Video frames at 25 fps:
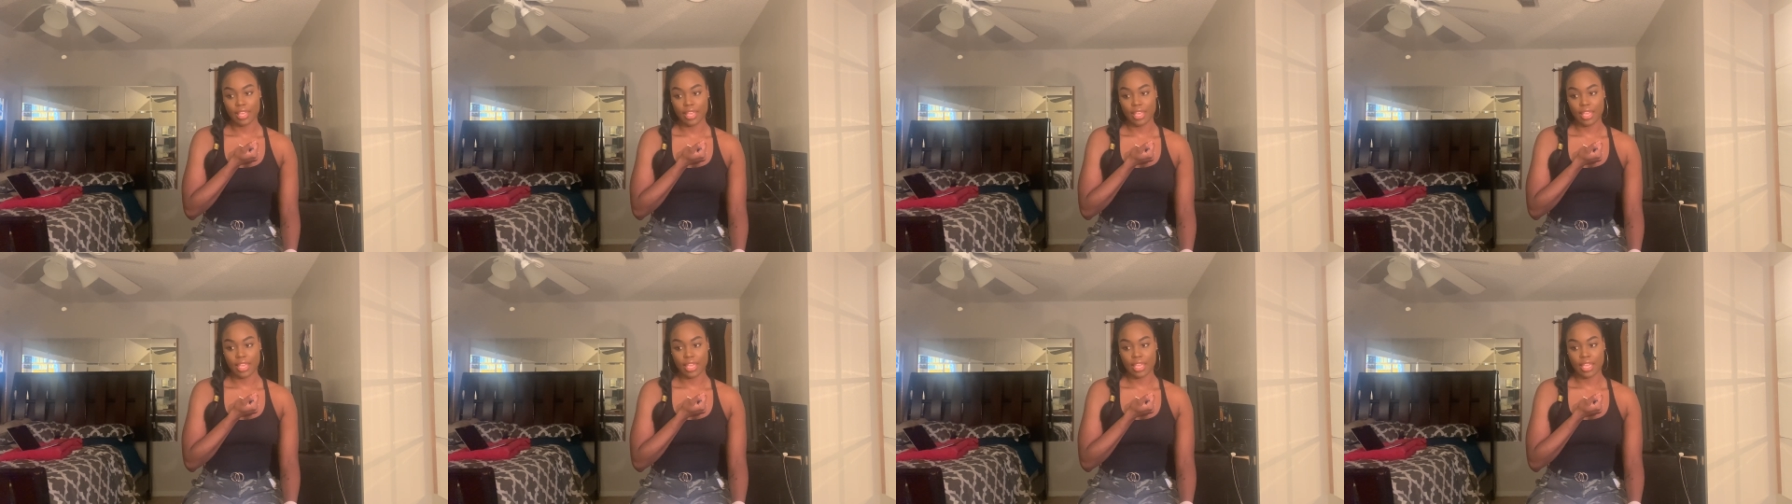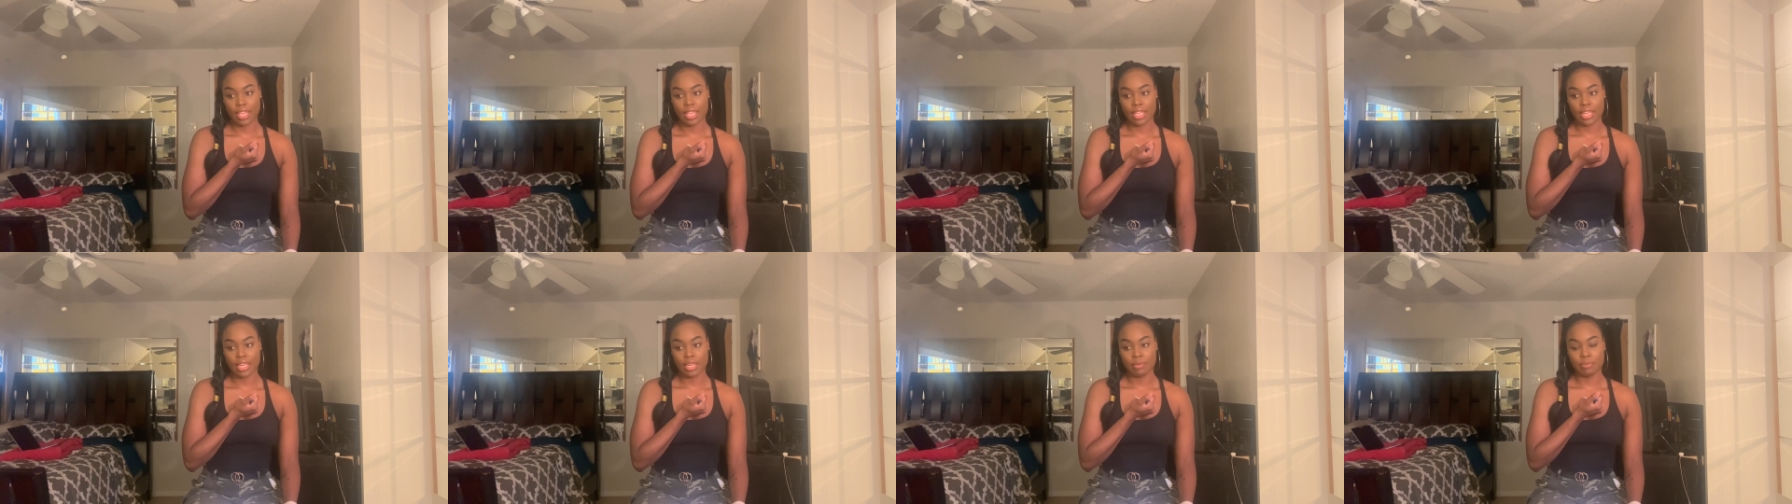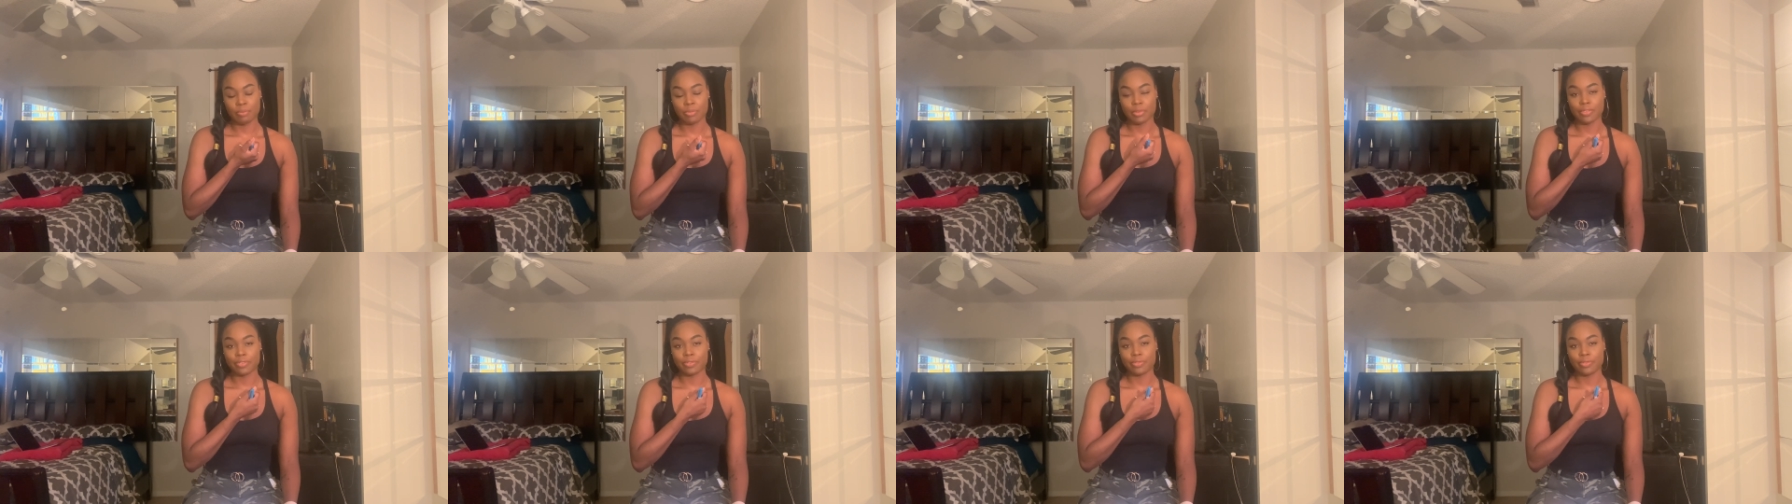
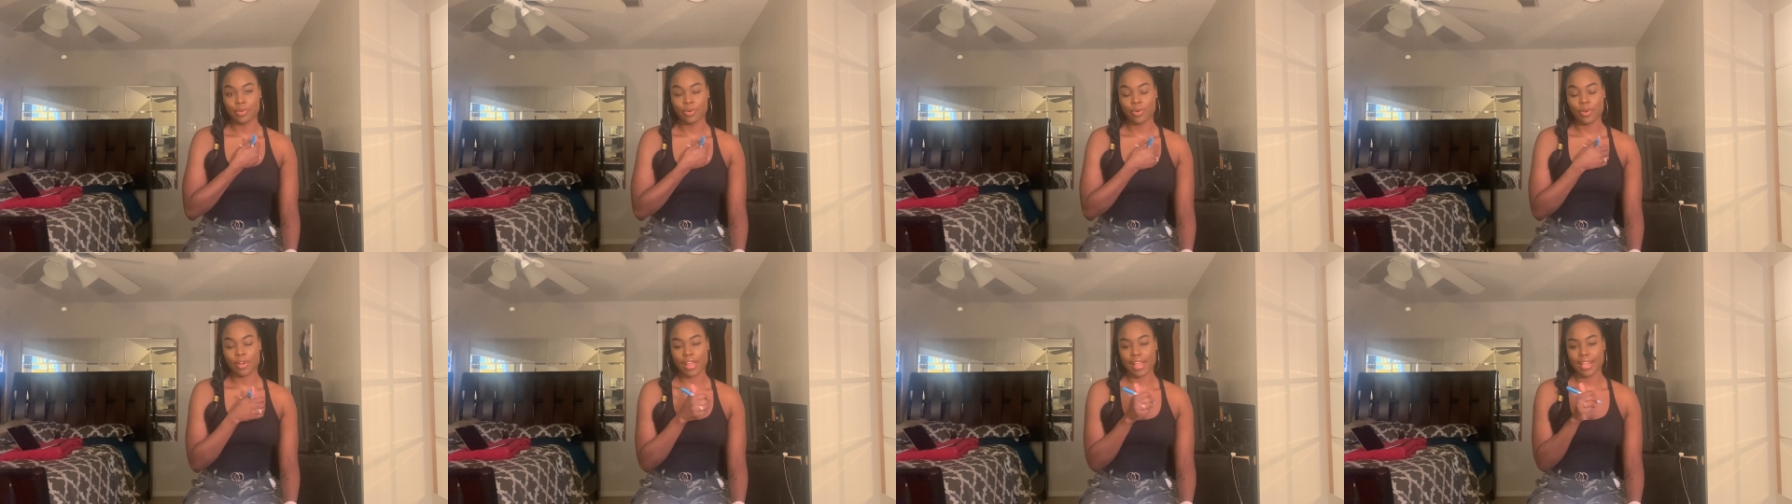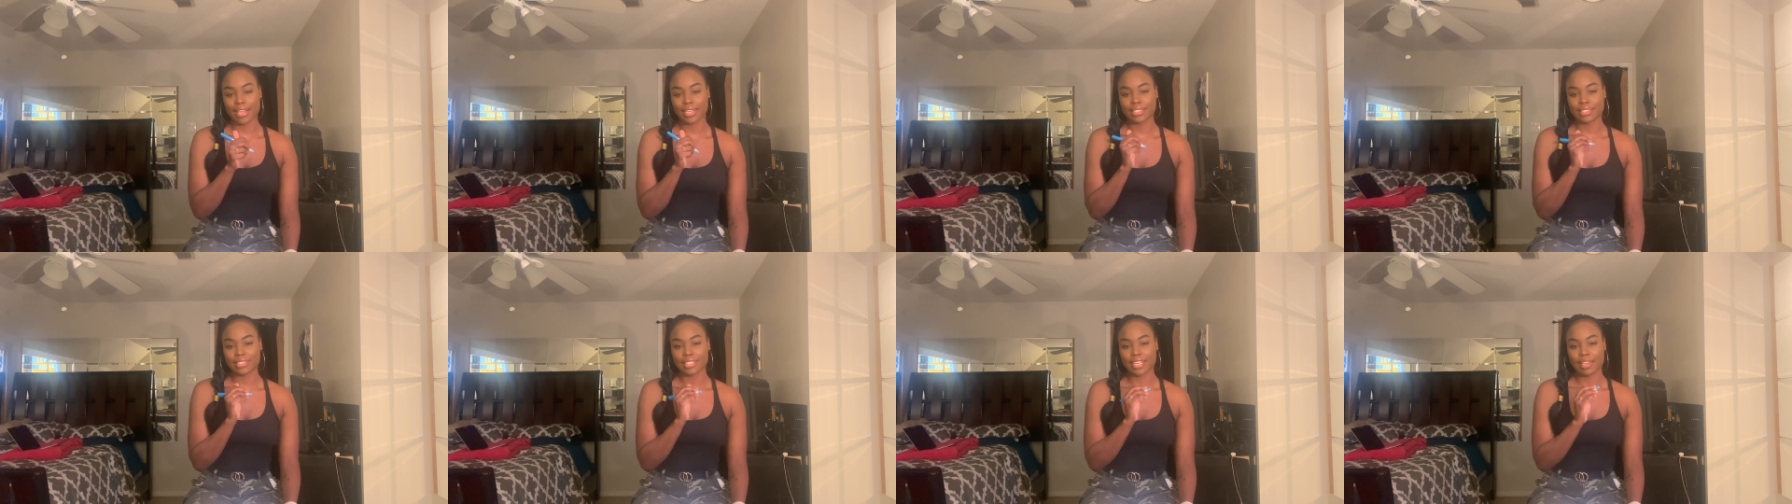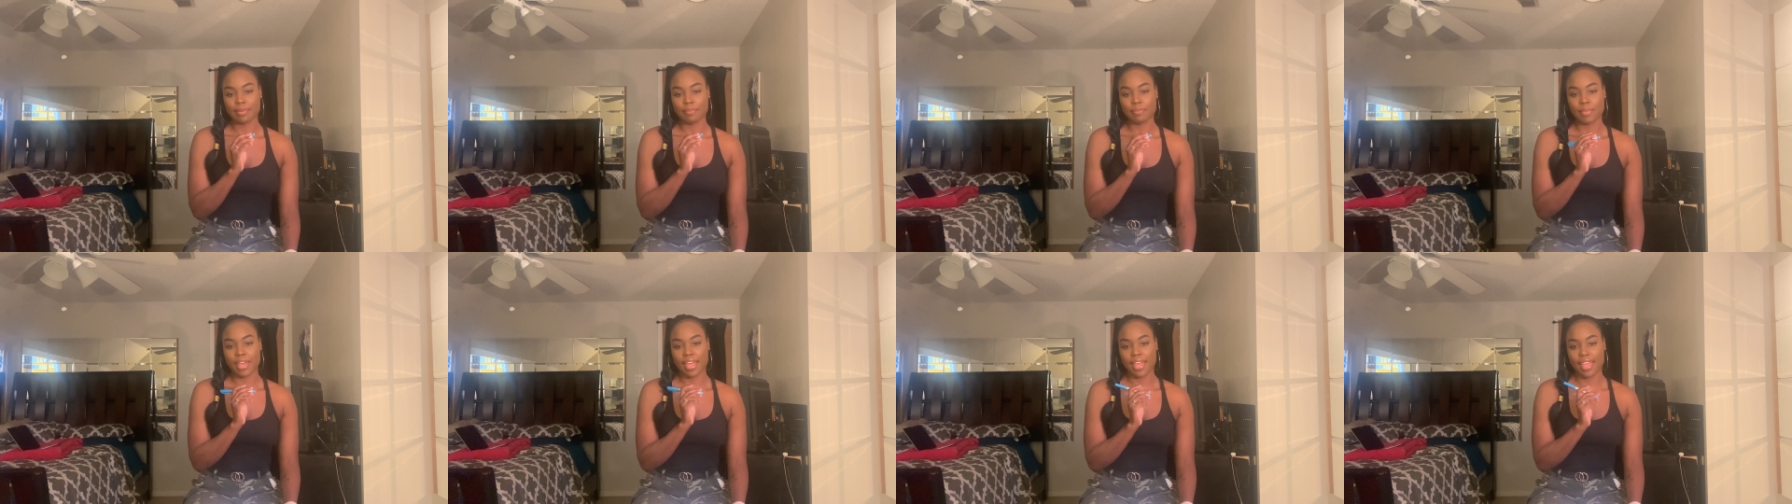and before I could
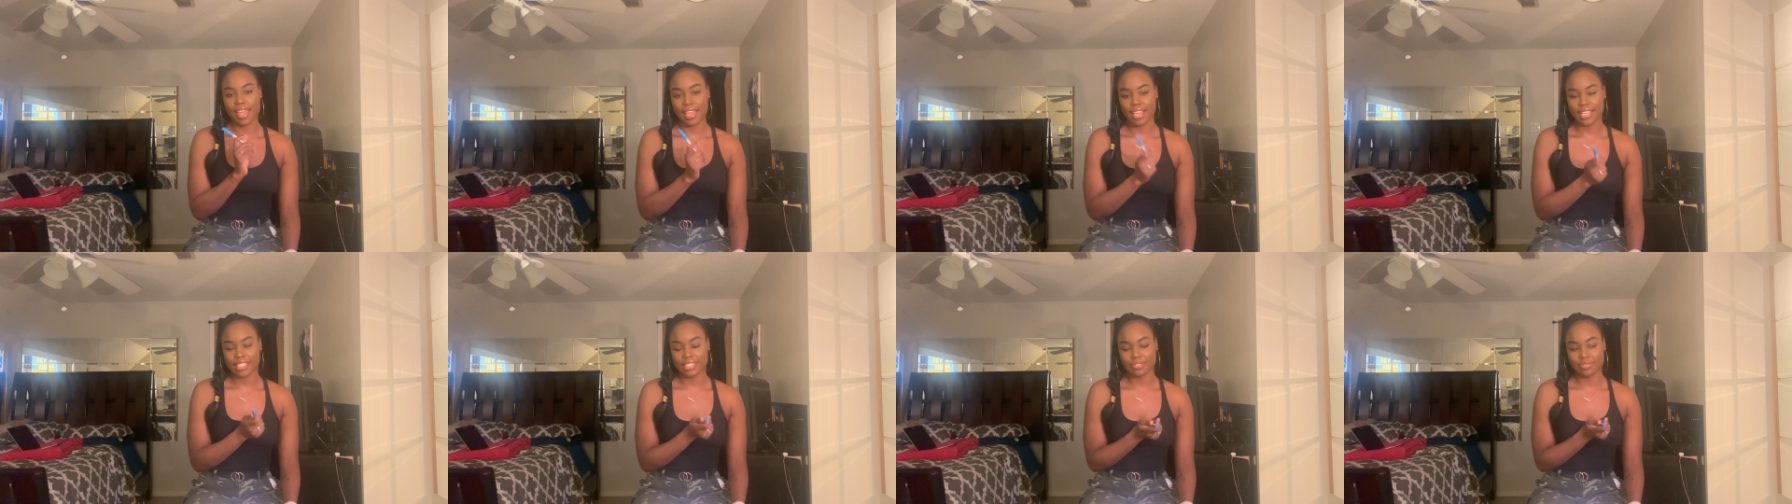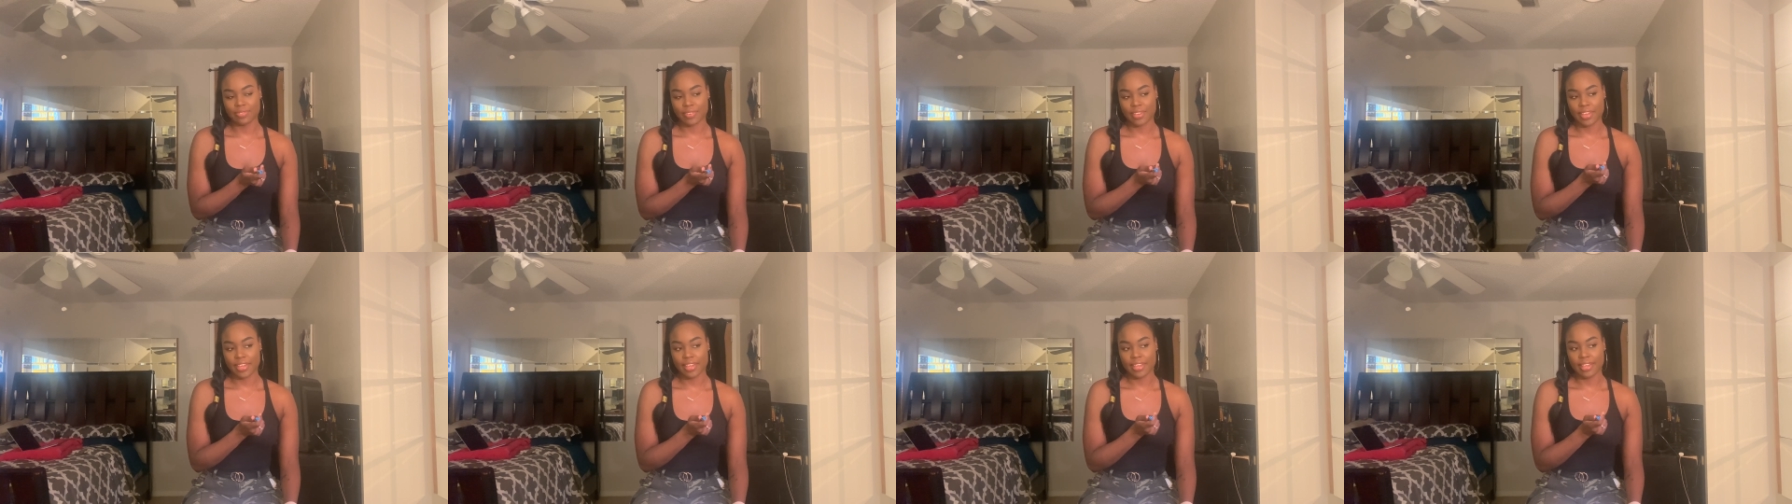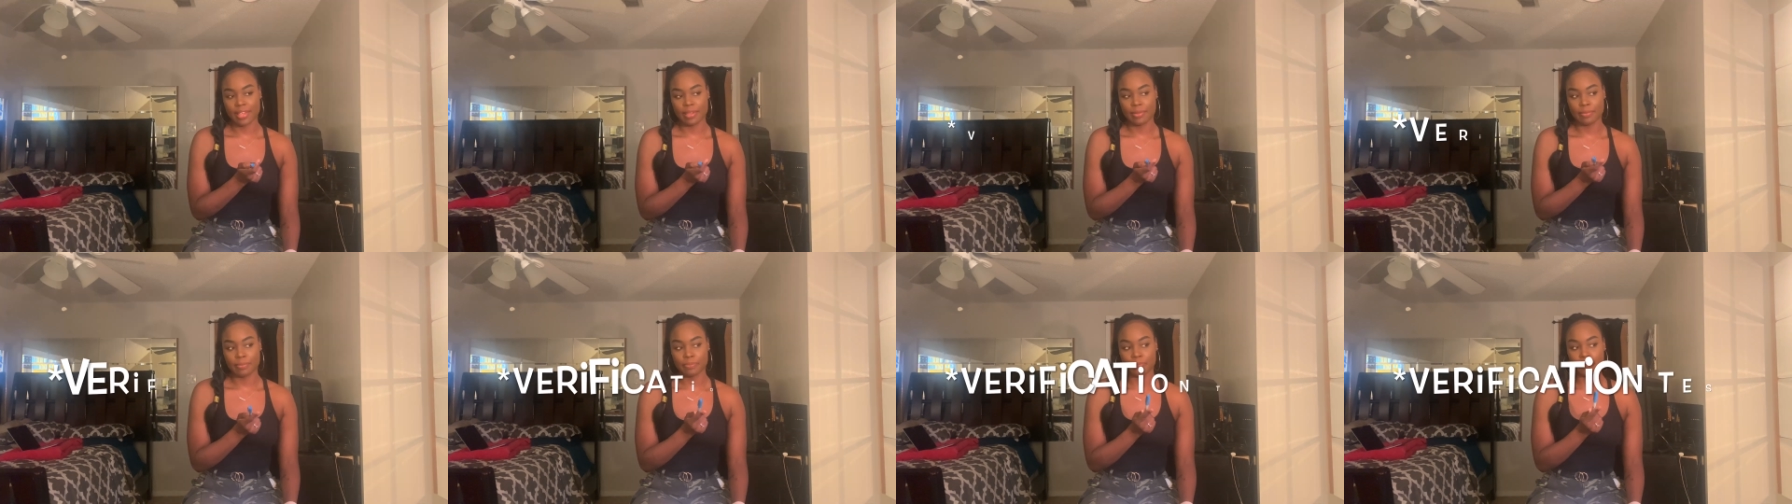take my
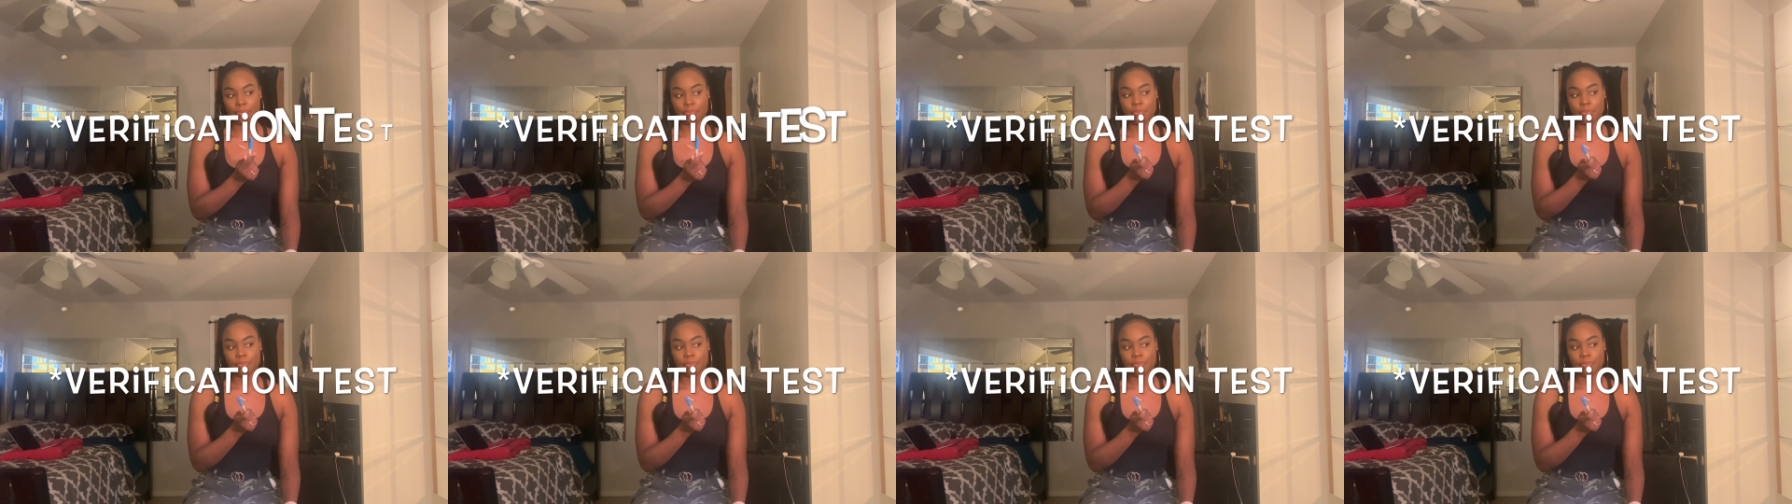Asvab,